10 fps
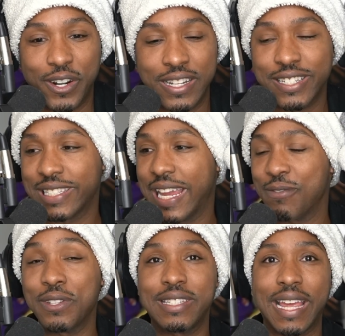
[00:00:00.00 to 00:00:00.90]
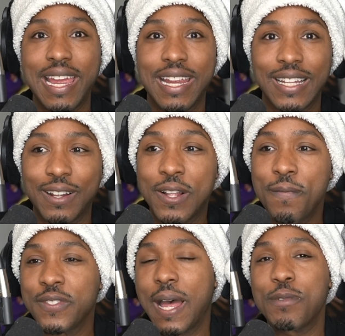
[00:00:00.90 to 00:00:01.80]
And it's just like, well, dang, like,
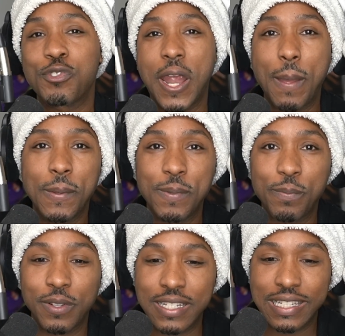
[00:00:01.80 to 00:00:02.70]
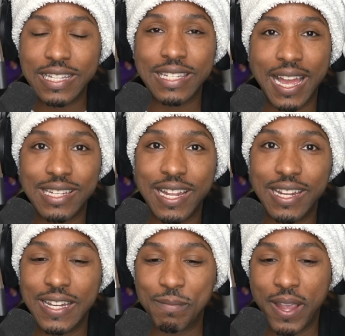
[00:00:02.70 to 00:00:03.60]
stop trapping people into this
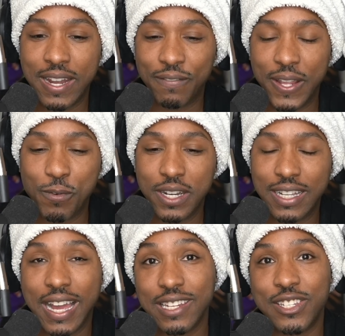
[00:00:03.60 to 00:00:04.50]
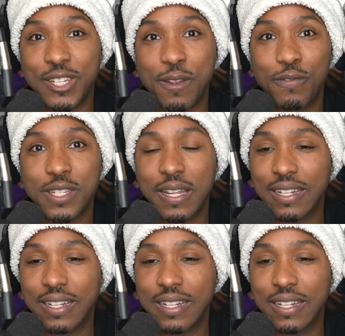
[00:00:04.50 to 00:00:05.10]
identity, man. If they want to kind of shift,